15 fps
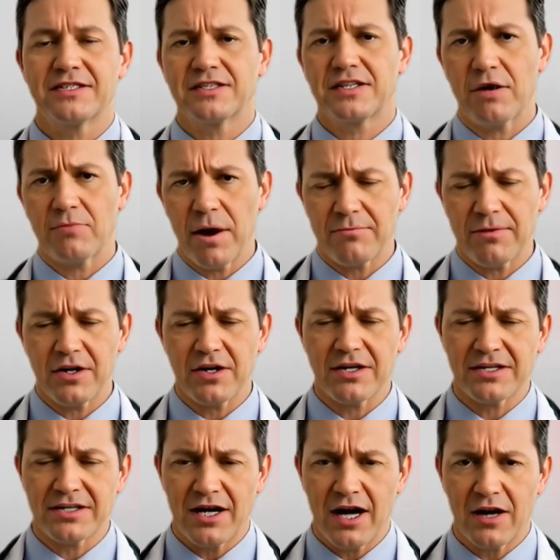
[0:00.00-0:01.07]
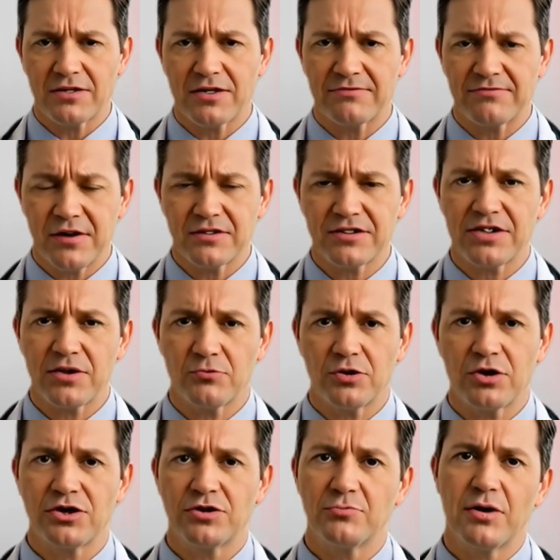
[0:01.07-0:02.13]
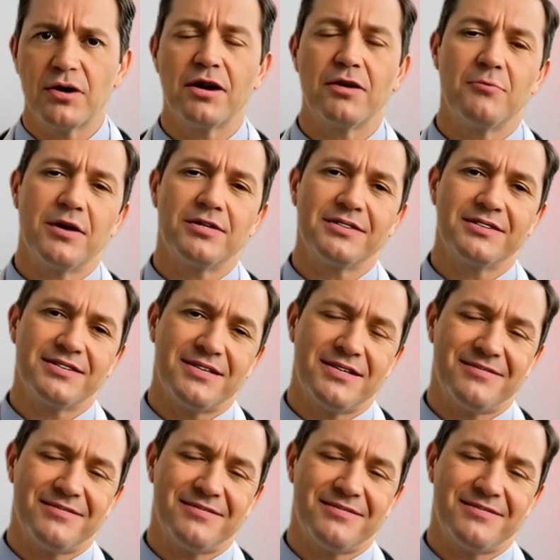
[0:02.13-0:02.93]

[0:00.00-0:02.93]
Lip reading: and support your knees, helping you stay mobile and